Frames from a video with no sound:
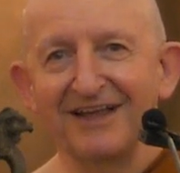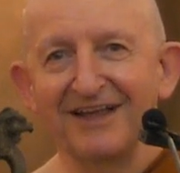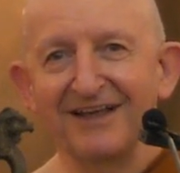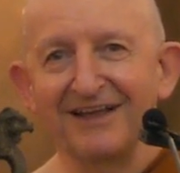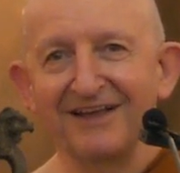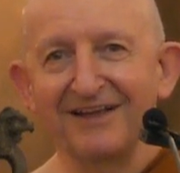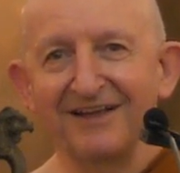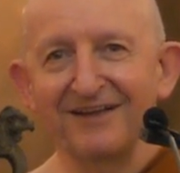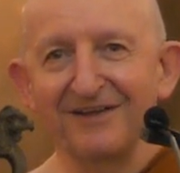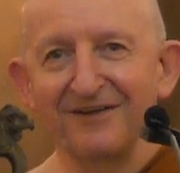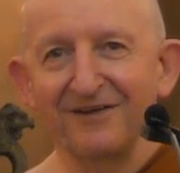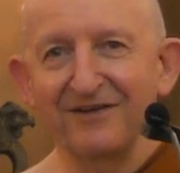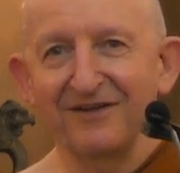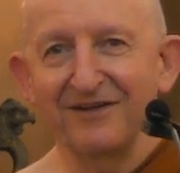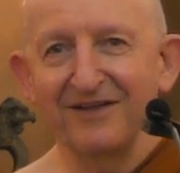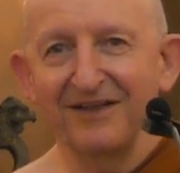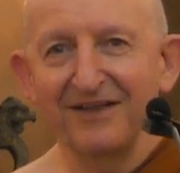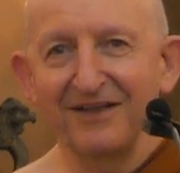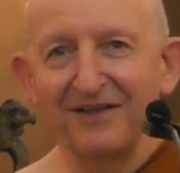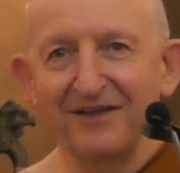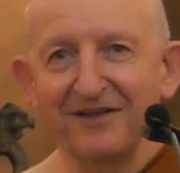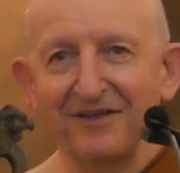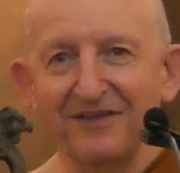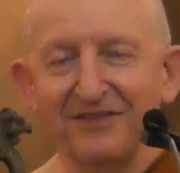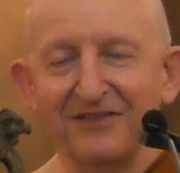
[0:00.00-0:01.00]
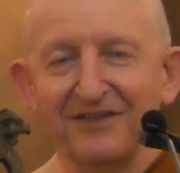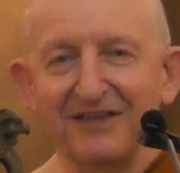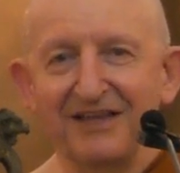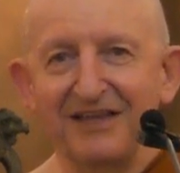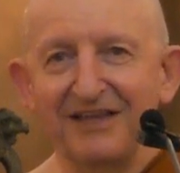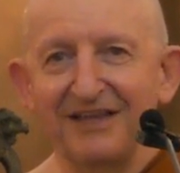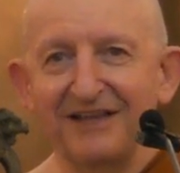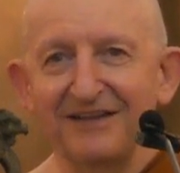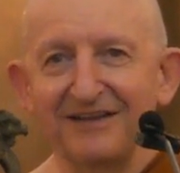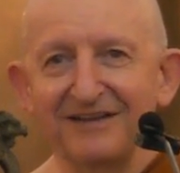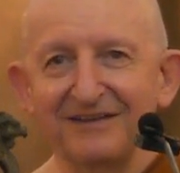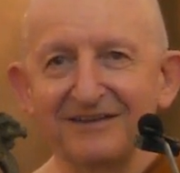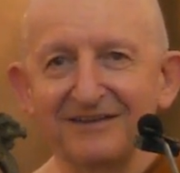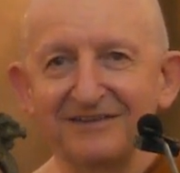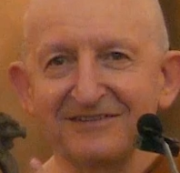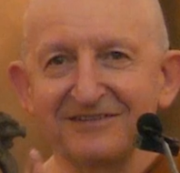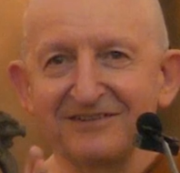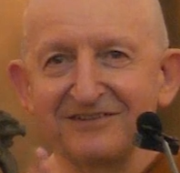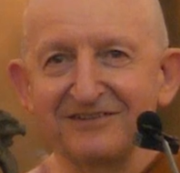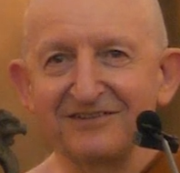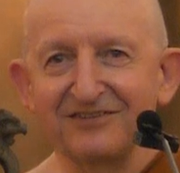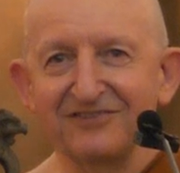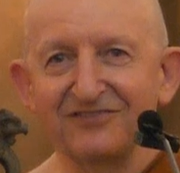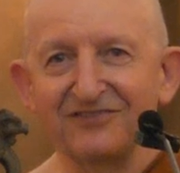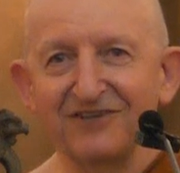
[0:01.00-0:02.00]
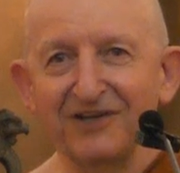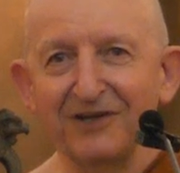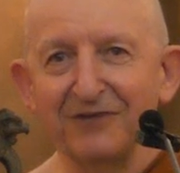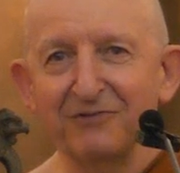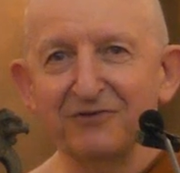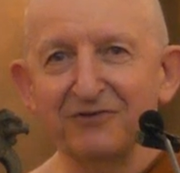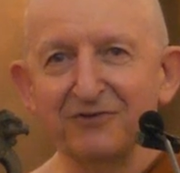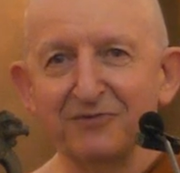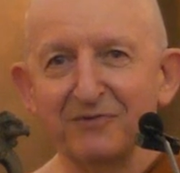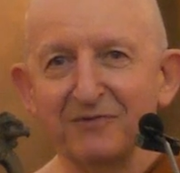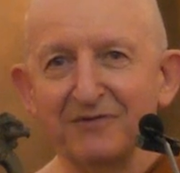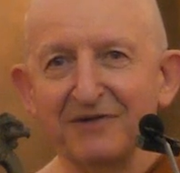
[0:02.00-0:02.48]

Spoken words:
to distinguish